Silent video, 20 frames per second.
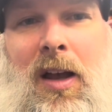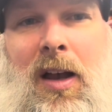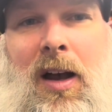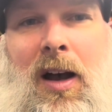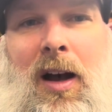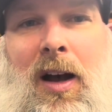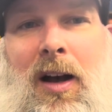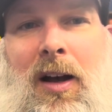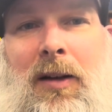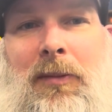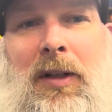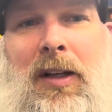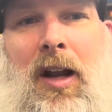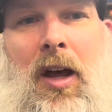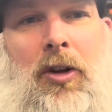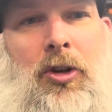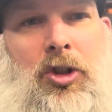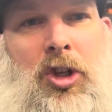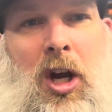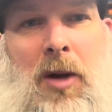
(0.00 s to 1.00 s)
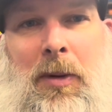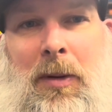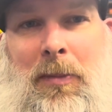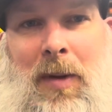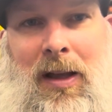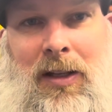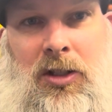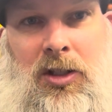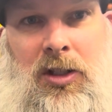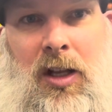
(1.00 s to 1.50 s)
Another gentleman,
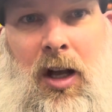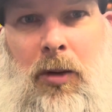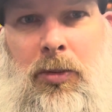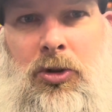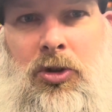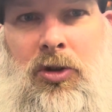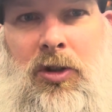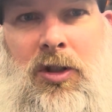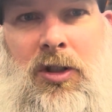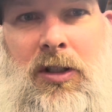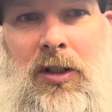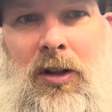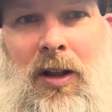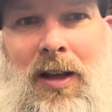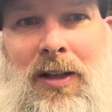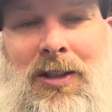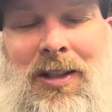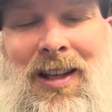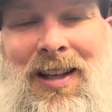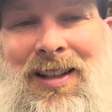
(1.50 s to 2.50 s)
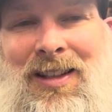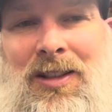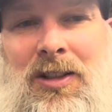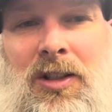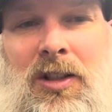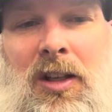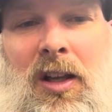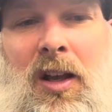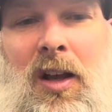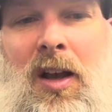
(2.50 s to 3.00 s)
Mike Stelpstra, still has
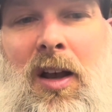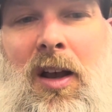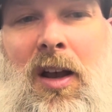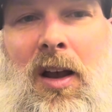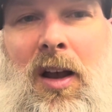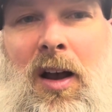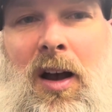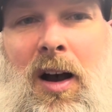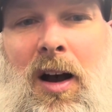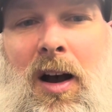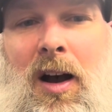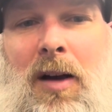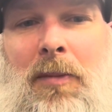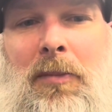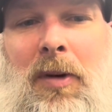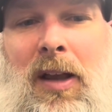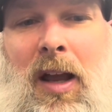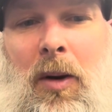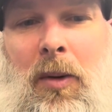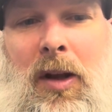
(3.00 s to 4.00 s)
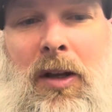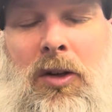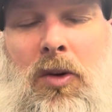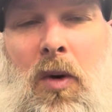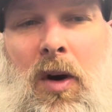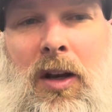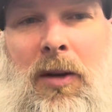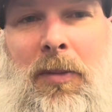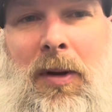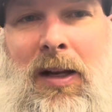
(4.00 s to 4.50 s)
his. But yeah, we had
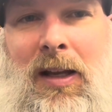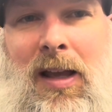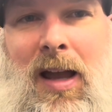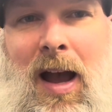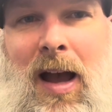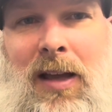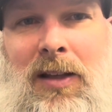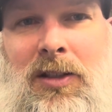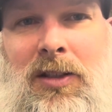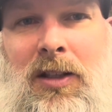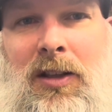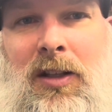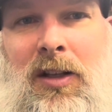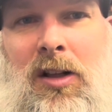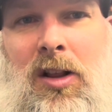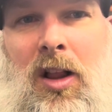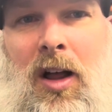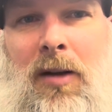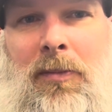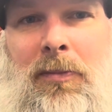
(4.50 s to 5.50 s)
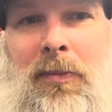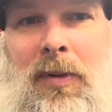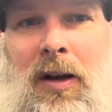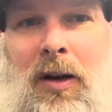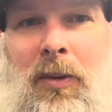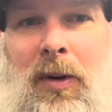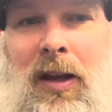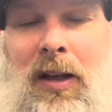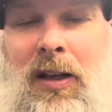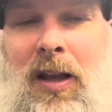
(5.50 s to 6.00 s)
quite a bit of guys in the club.
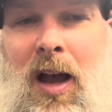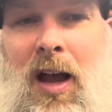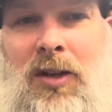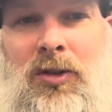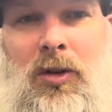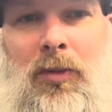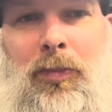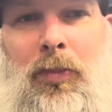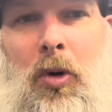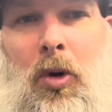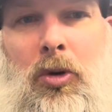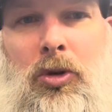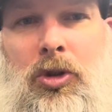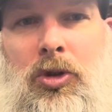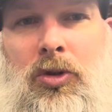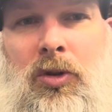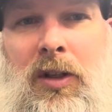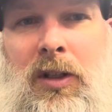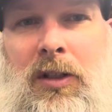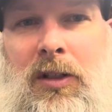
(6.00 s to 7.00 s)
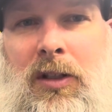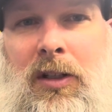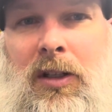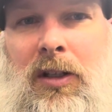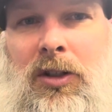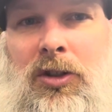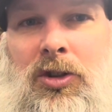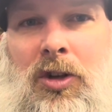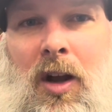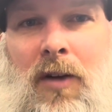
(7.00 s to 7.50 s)
We had guys with Pro Street.
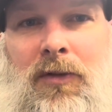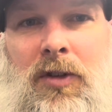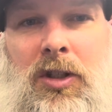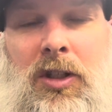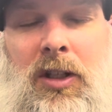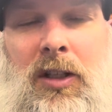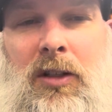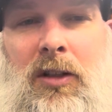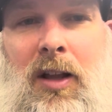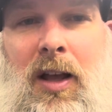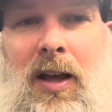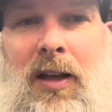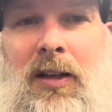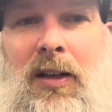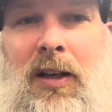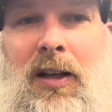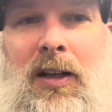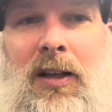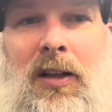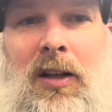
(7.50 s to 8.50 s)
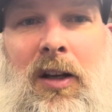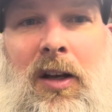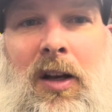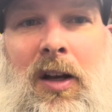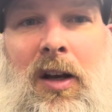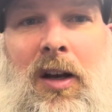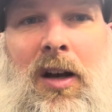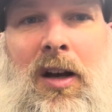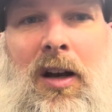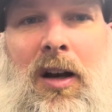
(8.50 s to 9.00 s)
Sean Vasile had a
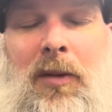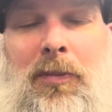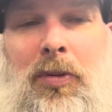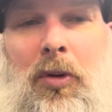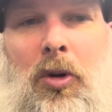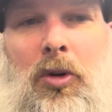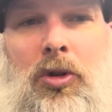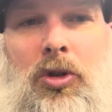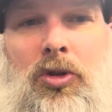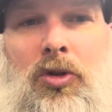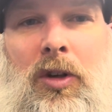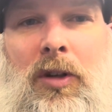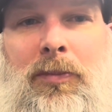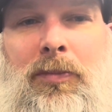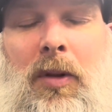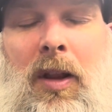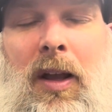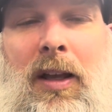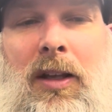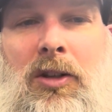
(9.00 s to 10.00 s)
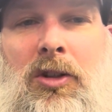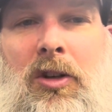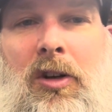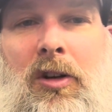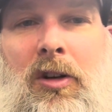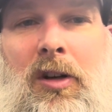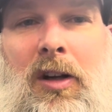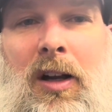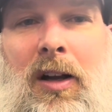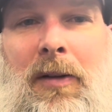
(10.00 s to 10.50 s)
Pro Street
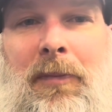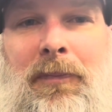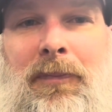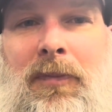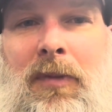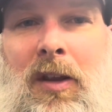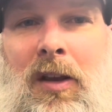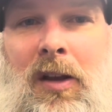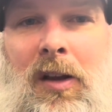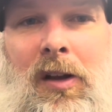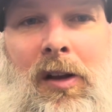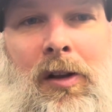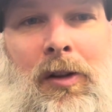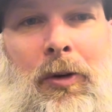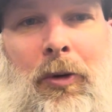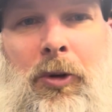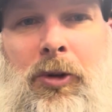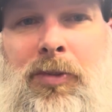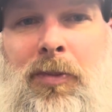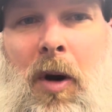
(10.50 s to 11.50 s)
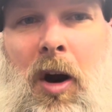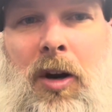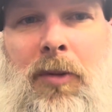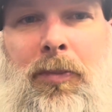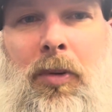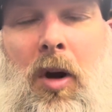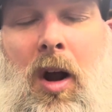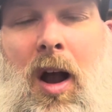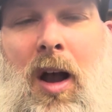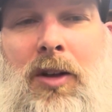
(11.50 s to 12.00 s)
Blazer. There was
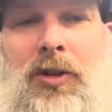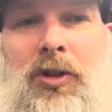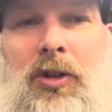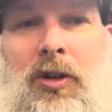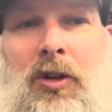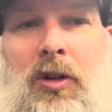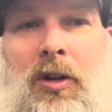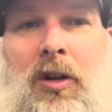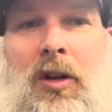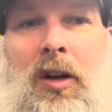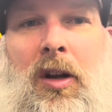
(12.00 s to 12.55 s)
Mark Prosser,